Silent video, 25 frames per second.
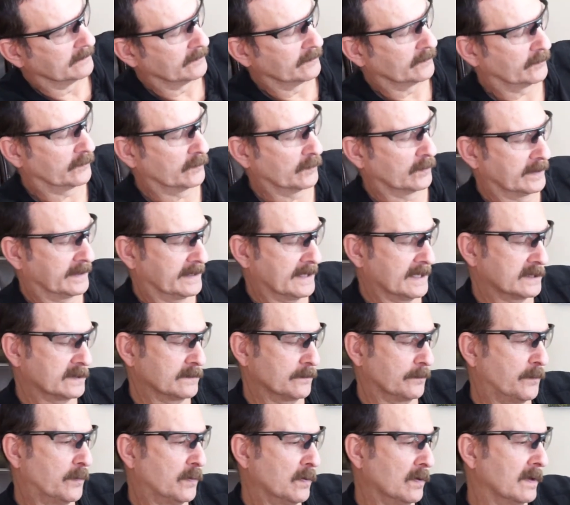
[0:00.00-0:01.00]
So it
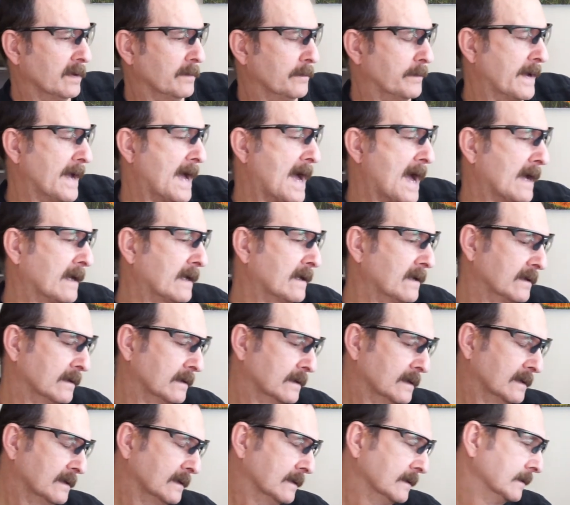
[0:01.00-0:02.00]
doesn't pull it back.
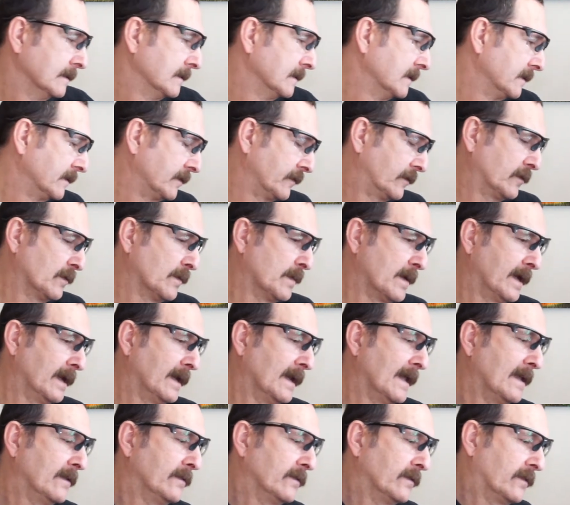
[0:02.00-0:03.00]
So my
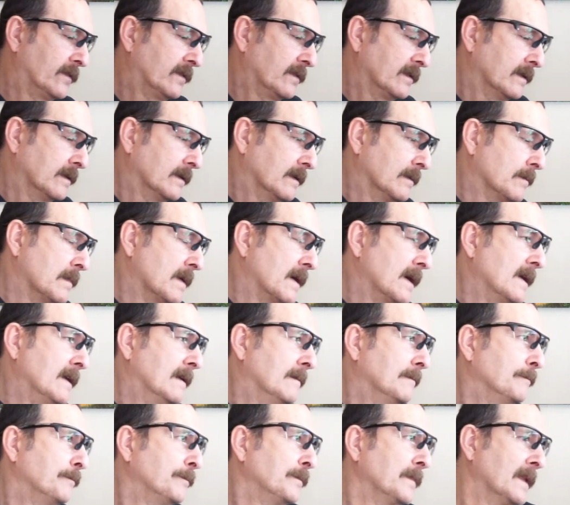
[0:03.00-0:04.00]
lens,
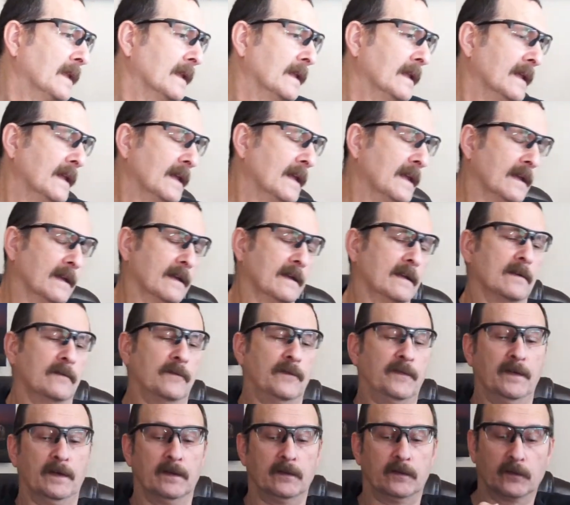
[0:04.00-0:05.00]
my
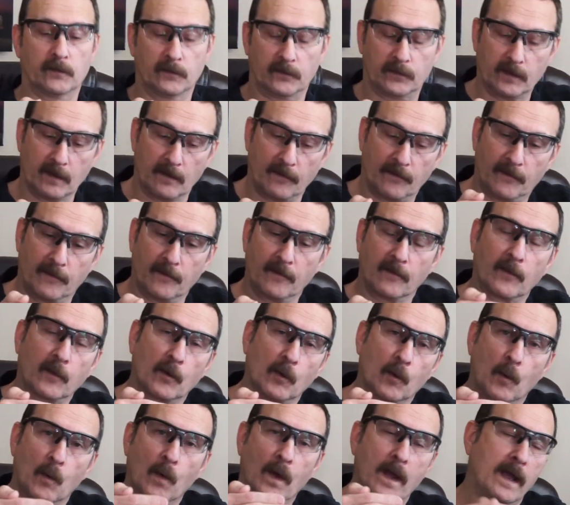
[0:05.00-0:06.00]
filters are further
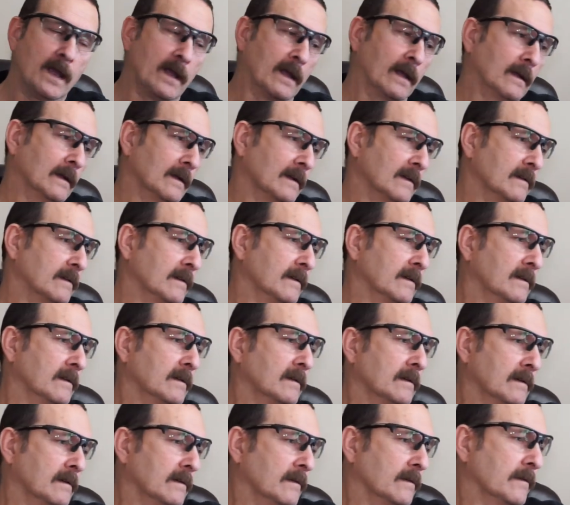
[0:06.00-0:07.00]
away
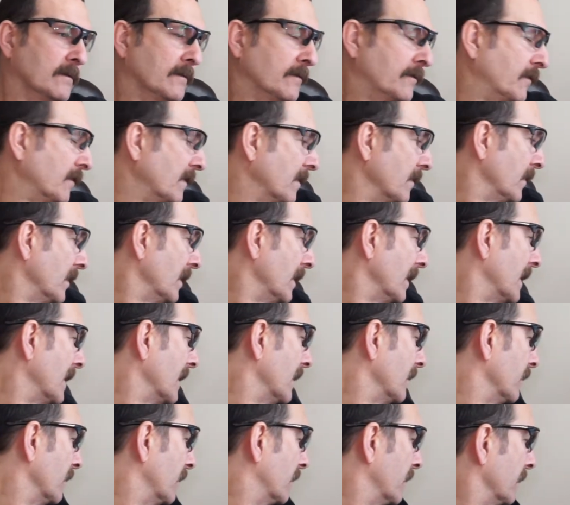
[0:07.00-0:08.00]
from the
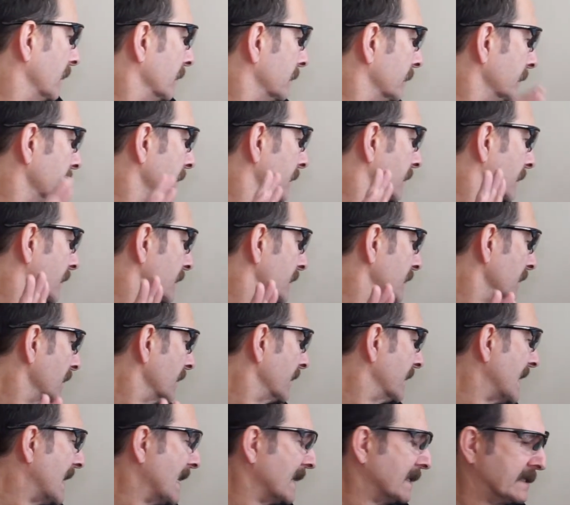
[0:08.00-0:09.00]
lens. So
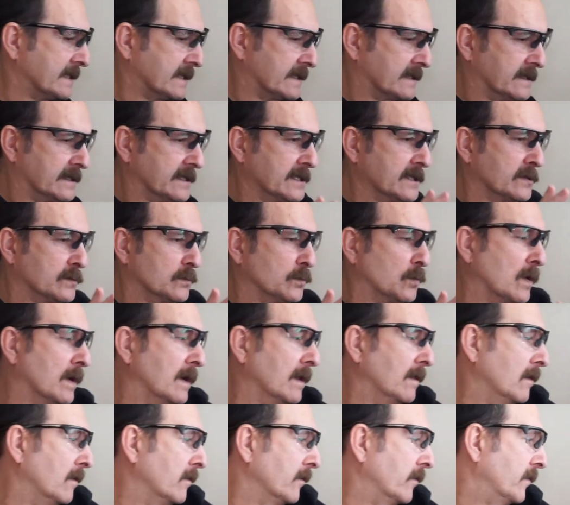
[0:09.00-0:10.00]
that's just one
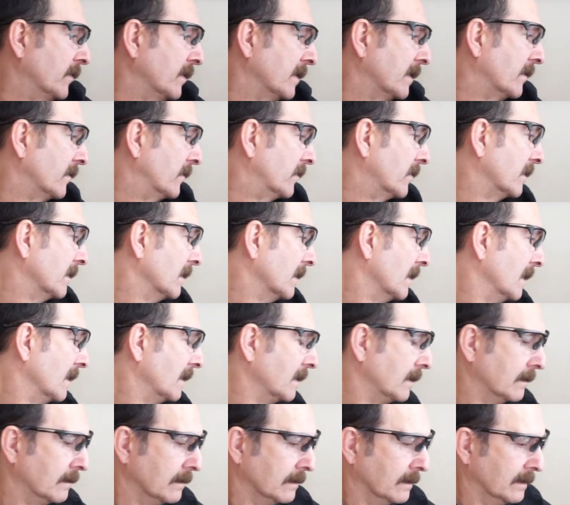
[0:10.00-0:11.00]
of those things
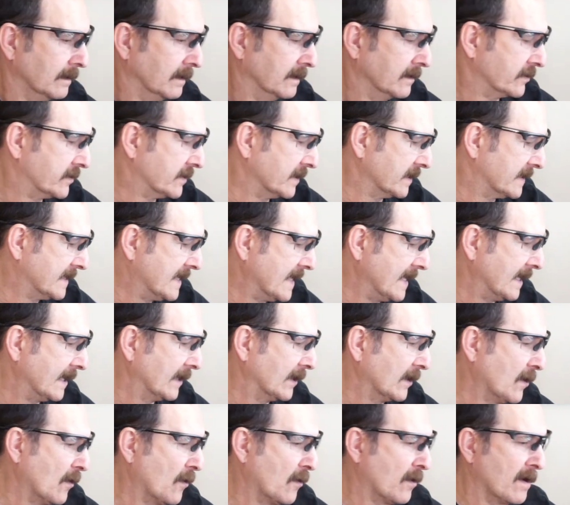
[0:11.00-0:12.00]
you should take
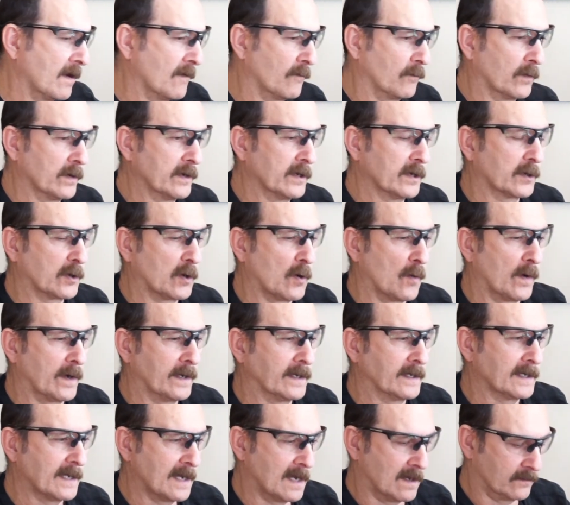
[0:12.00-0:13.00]
note of when you're
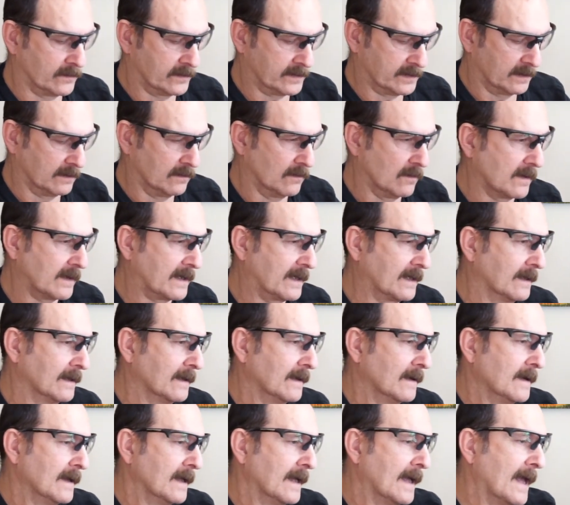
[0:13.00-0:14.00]
going down to look
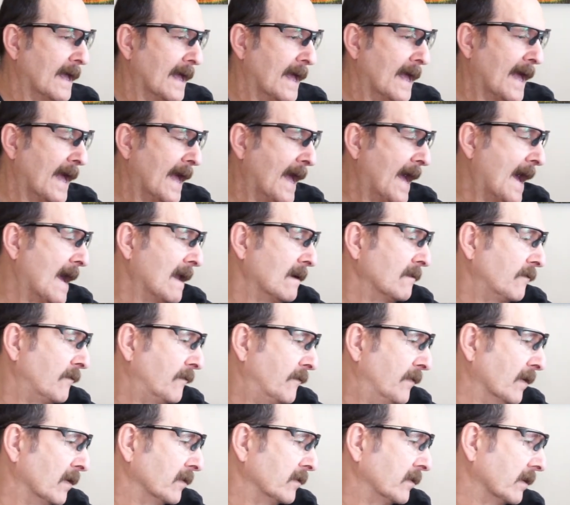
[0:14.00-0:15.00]
at
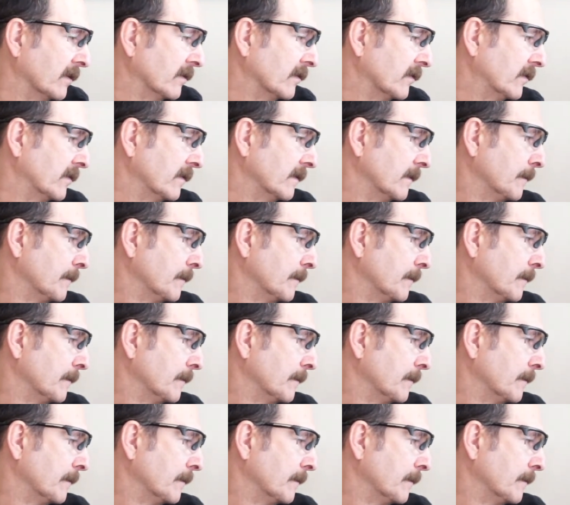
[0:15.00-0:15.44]
filters.